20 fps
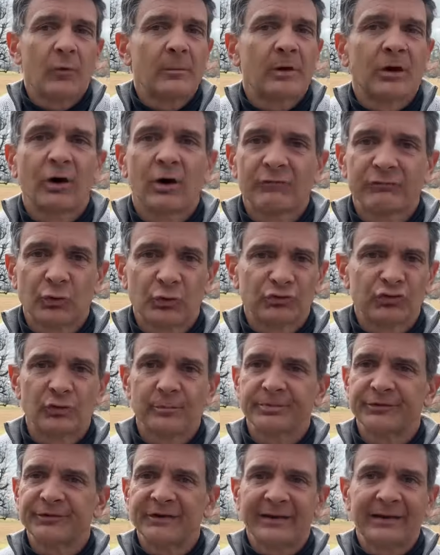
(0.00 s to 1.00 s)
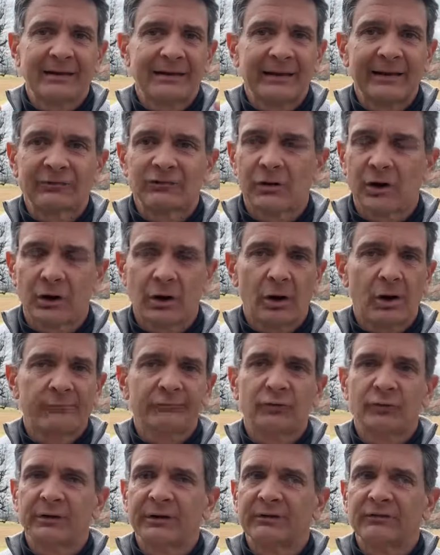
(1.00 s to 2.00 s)
former golf course superintendent gets on
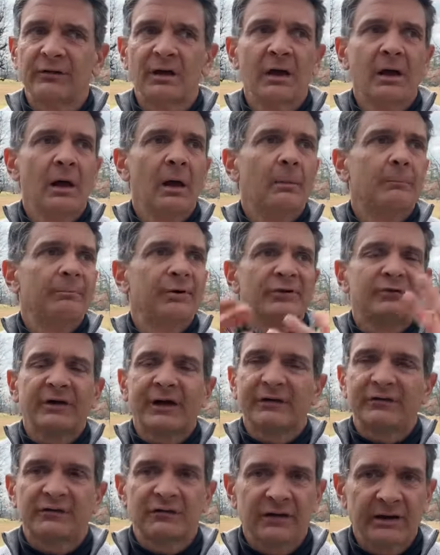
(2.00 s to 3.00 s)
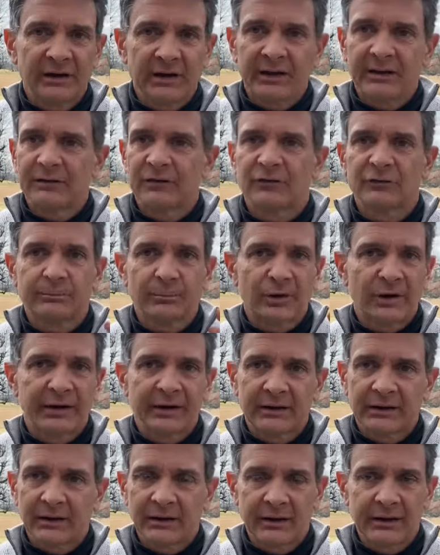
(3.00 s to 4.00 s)
golf greens, puts out a seed head in the
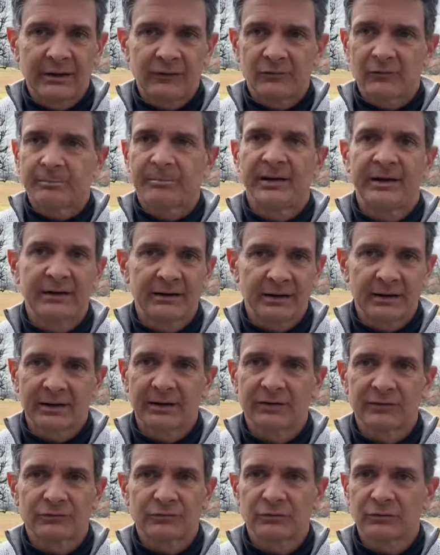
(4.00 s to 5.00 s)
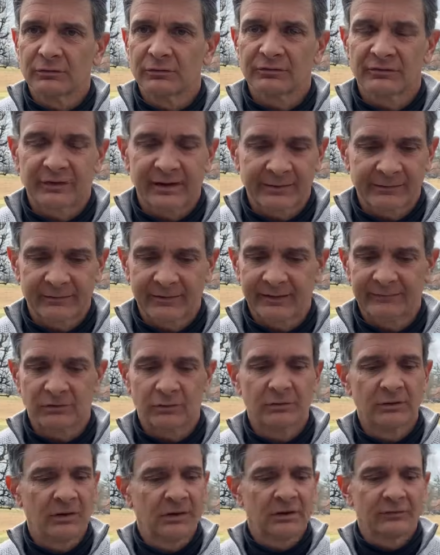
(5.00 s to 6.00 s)
spring. It is a pain in the keister. It looks like
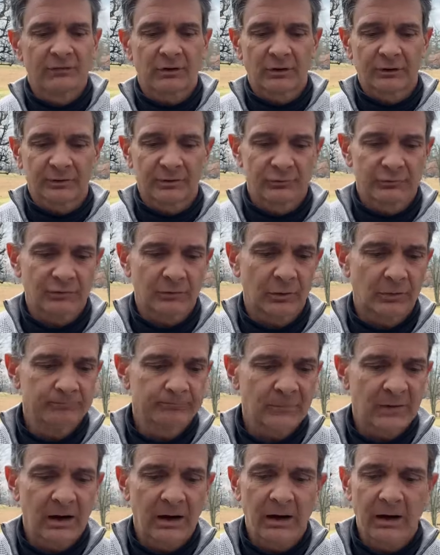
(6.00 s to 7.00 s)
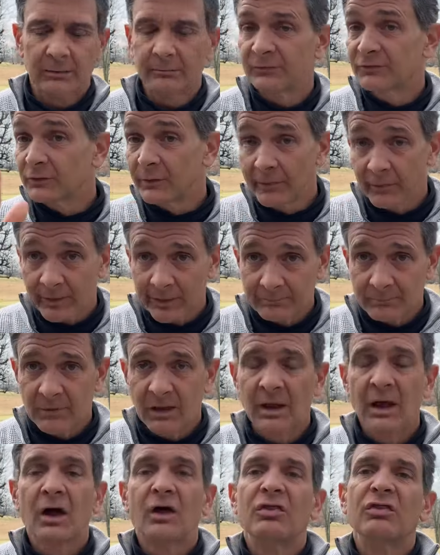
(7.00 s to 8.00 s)
devil, hard control. Um, so anyway,
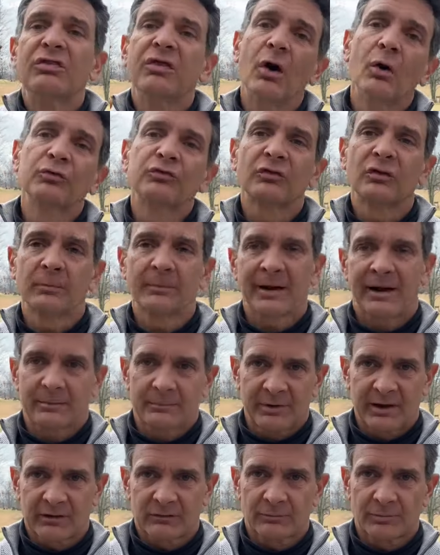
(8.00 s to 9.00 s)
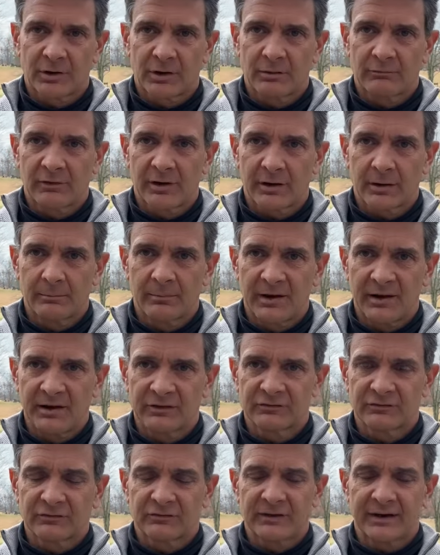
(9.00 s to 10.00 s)
those are the backpack sprayer
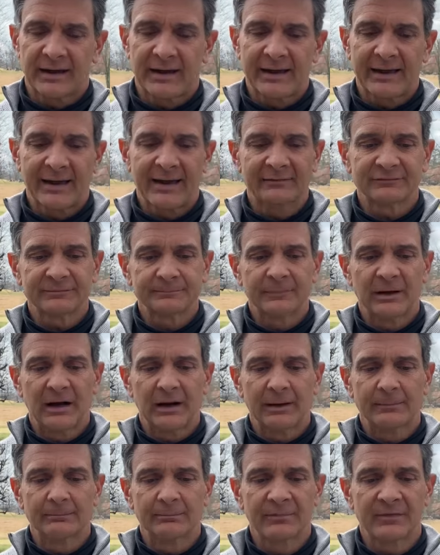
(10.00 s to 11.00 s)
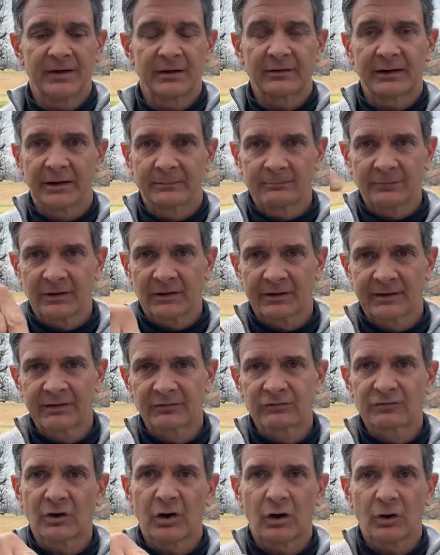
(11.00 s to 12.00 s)
recommendations that I have. Um, there again,
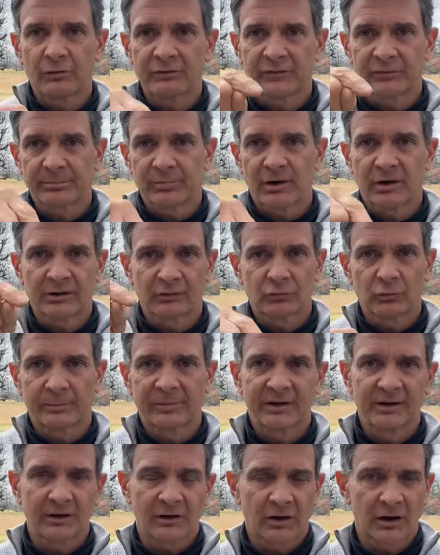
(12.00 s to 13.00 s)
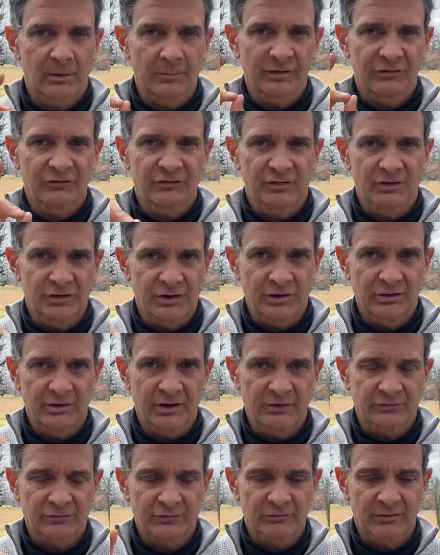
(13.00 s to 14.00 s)
links to all these products will be in the comments, so you know you
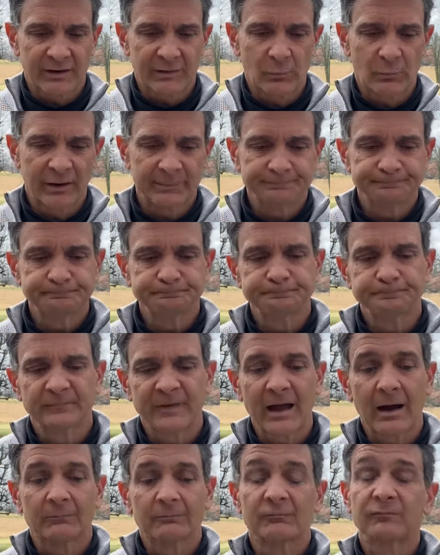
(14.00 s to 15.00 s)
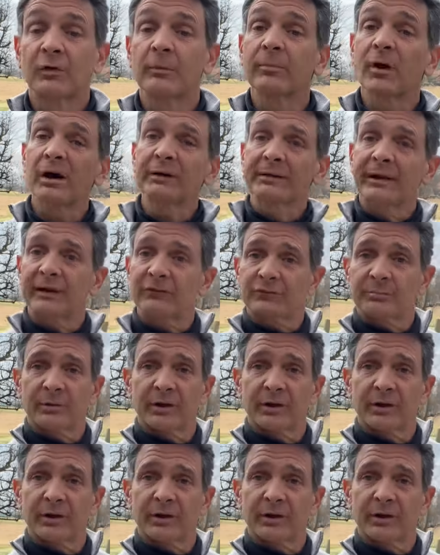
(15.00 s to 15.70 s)
got your right one. Now, for broadcast